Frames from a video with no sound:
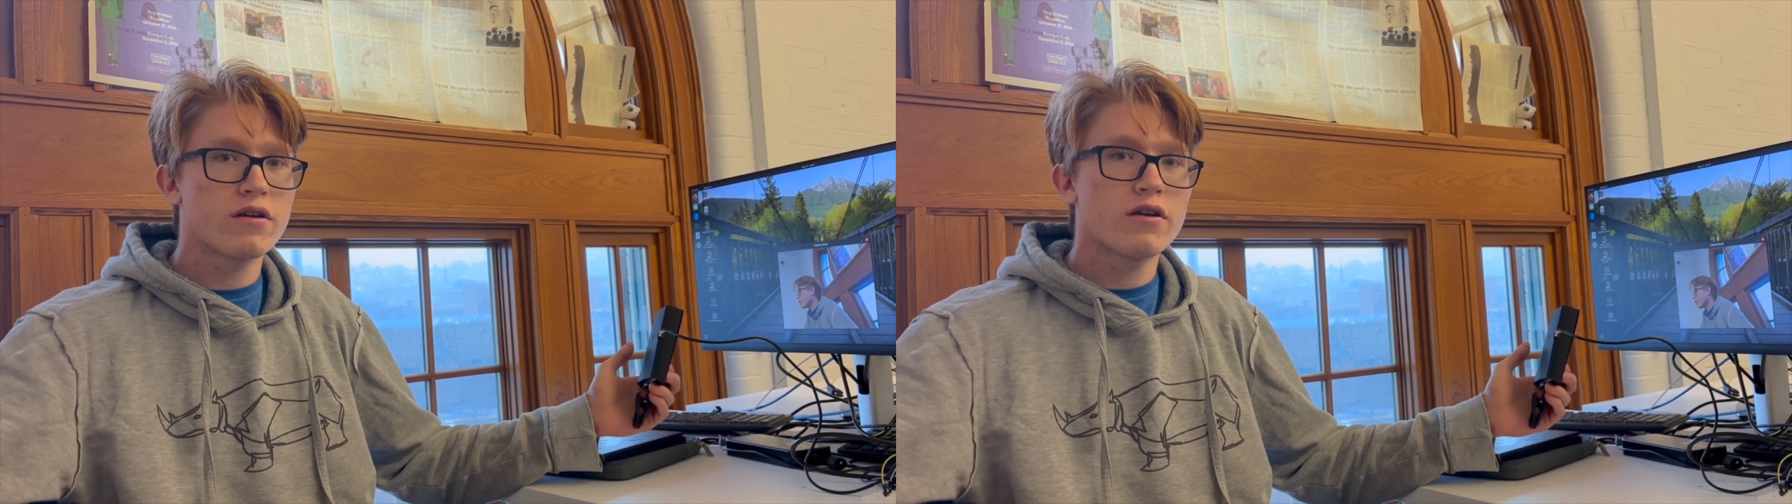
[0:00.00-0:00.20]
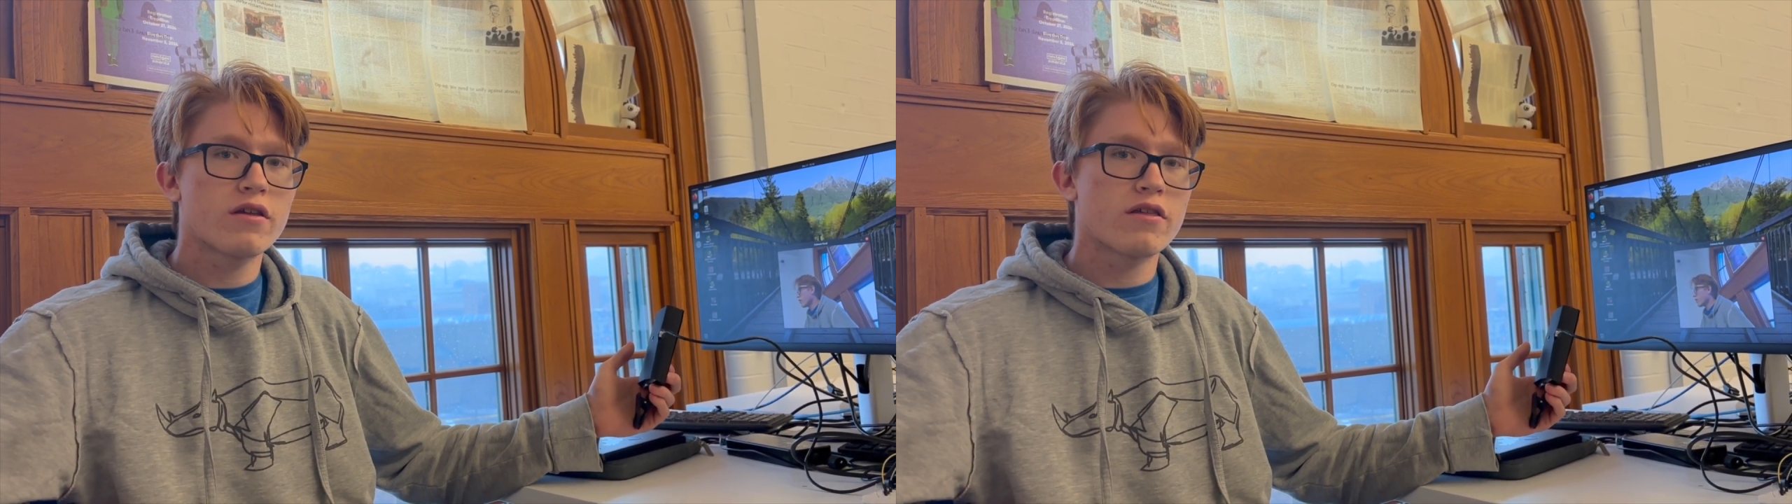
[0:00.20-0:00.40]

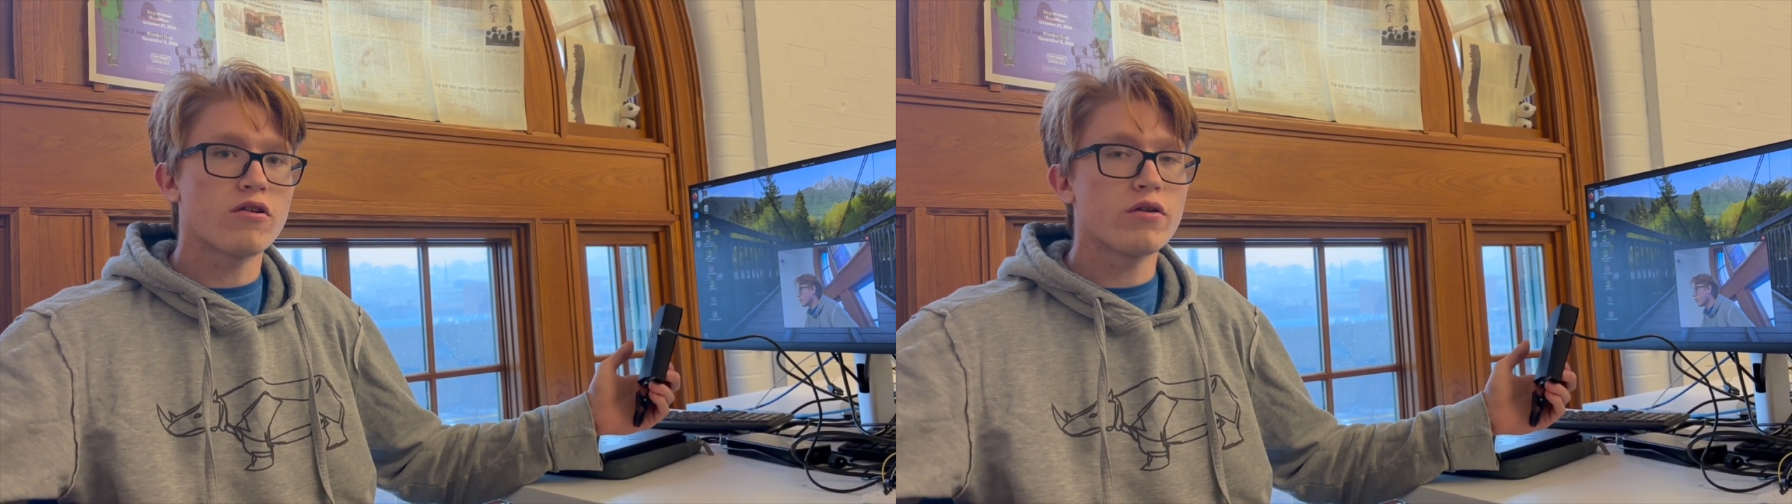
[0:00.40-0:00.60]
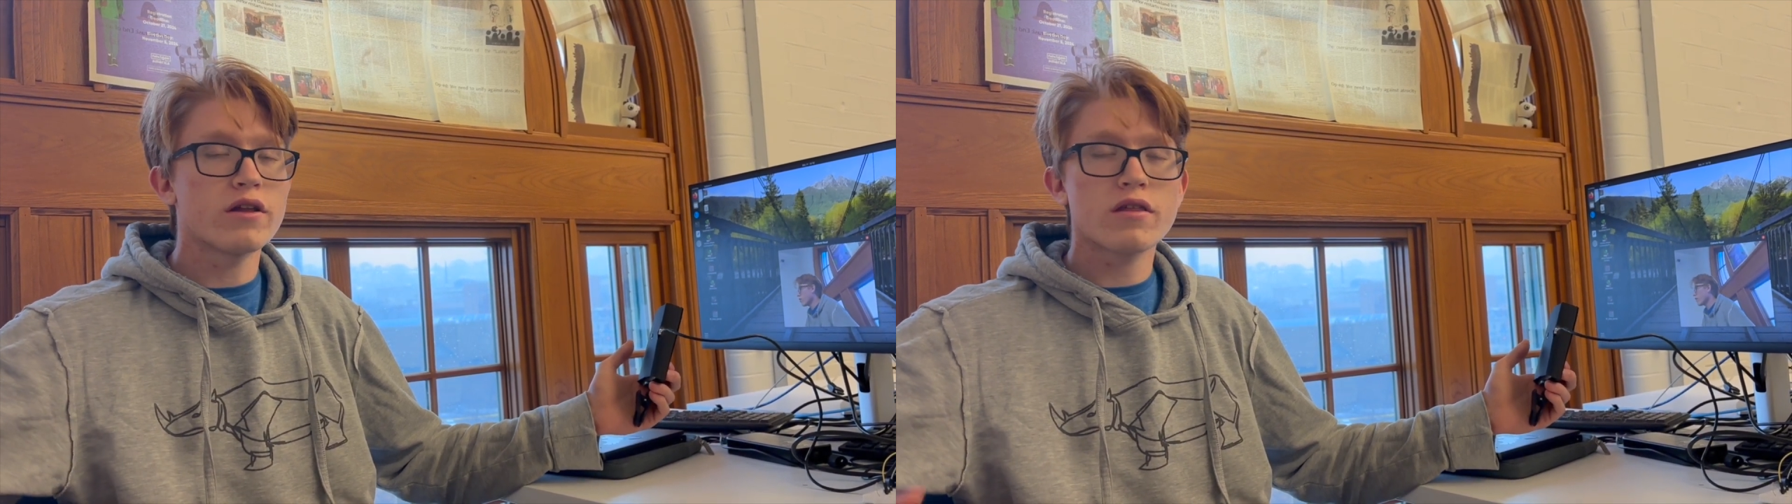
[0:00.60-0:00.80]

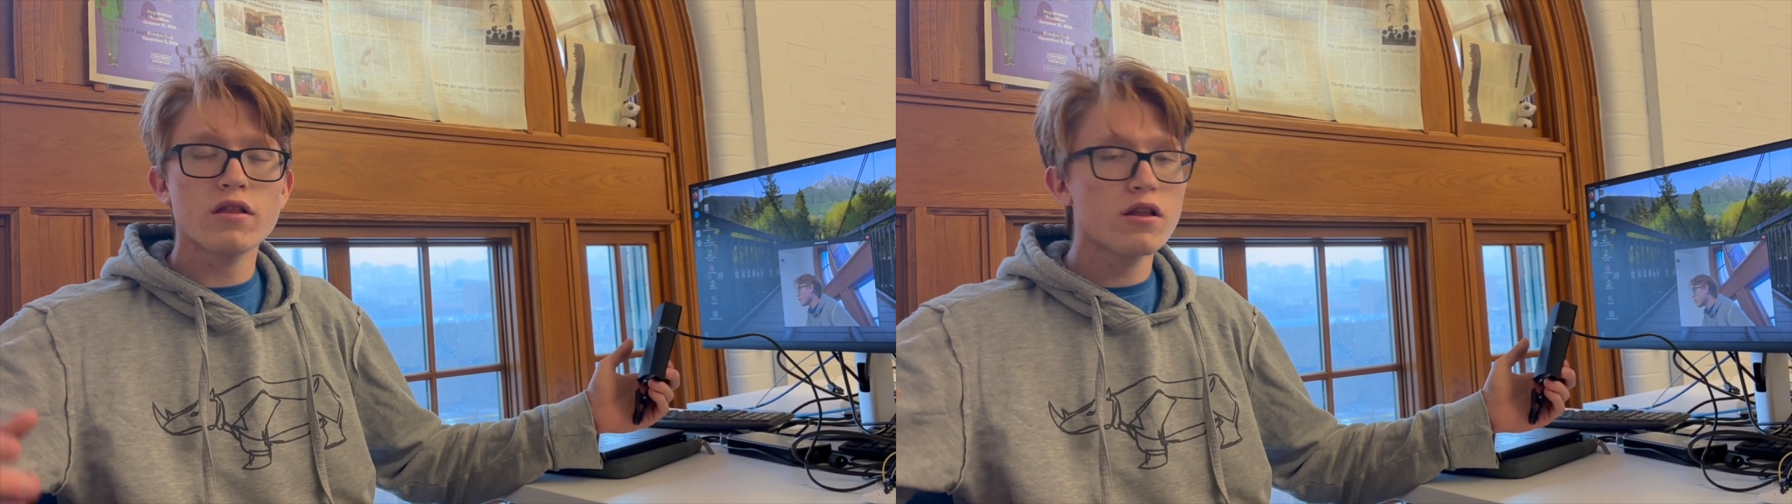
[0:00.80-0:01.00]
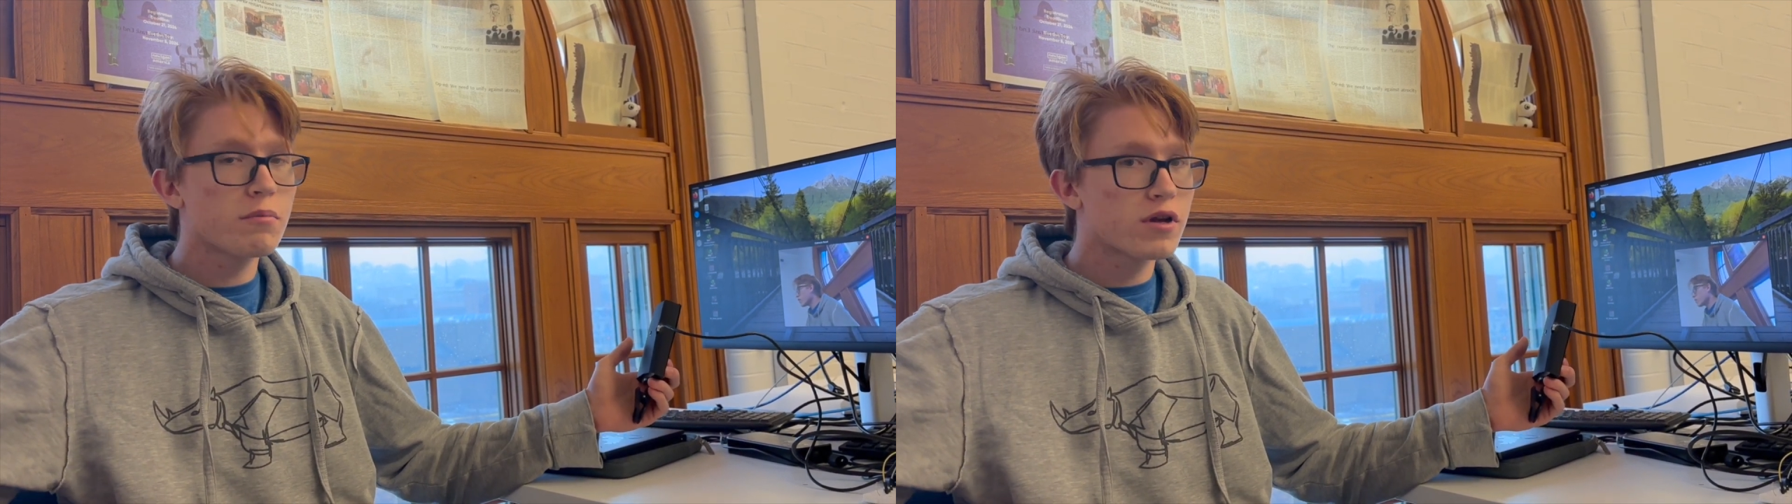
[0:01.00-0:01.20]
So it's a
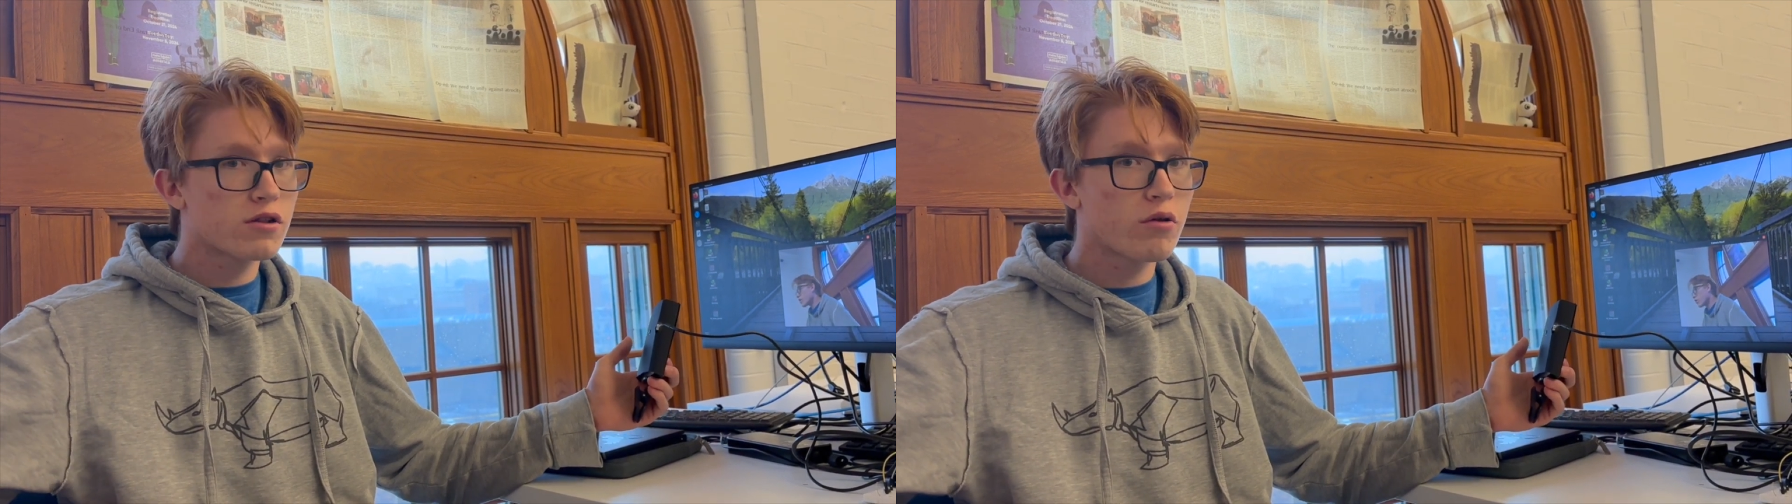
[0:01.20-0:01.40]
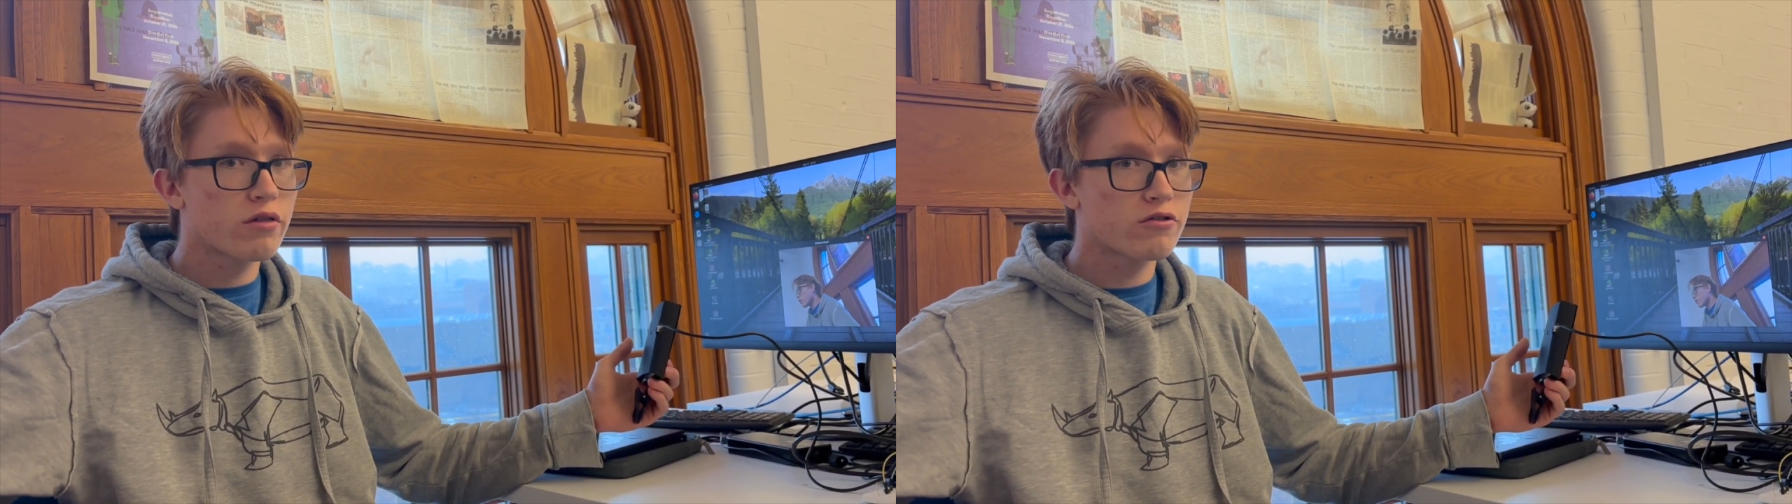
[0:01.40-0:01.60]
little bit
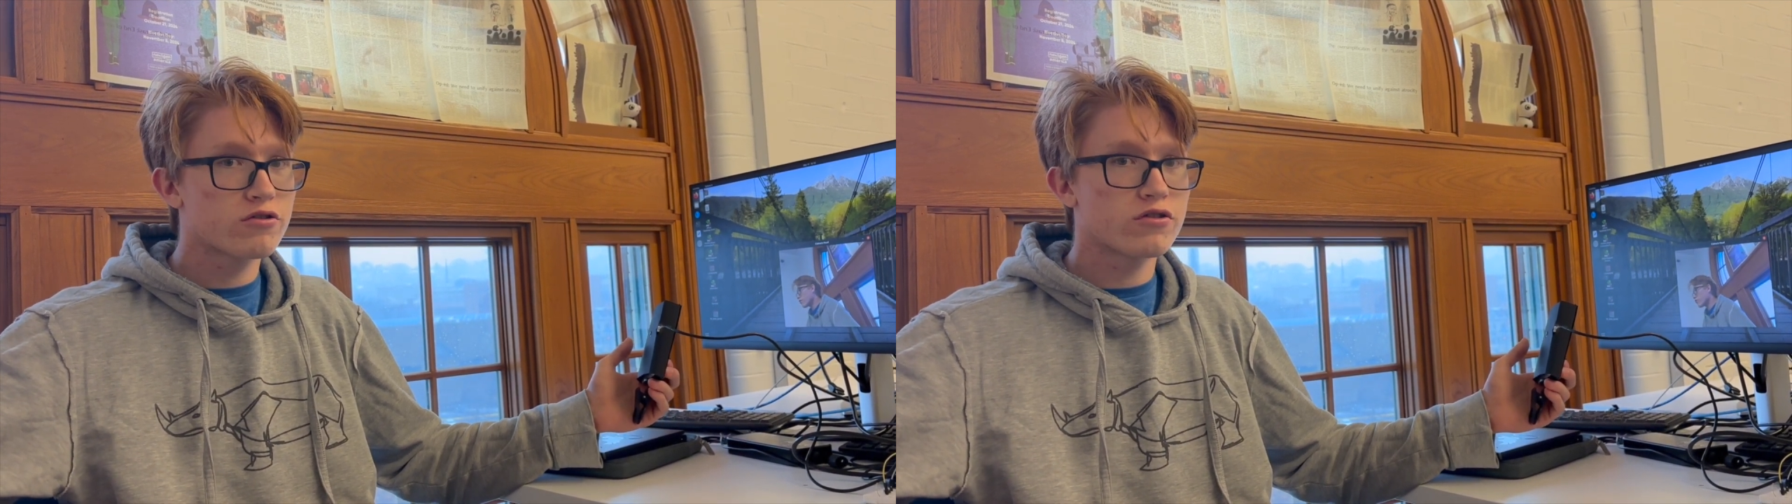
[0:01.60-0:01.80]
closer